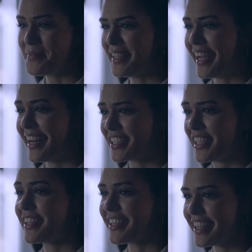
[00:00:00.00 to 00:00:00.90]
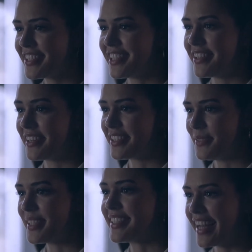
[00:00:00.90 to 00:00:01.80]
My dad actually thought that I should talk to
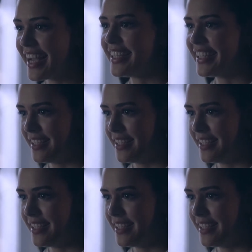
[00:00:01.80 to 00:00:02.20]
you instead.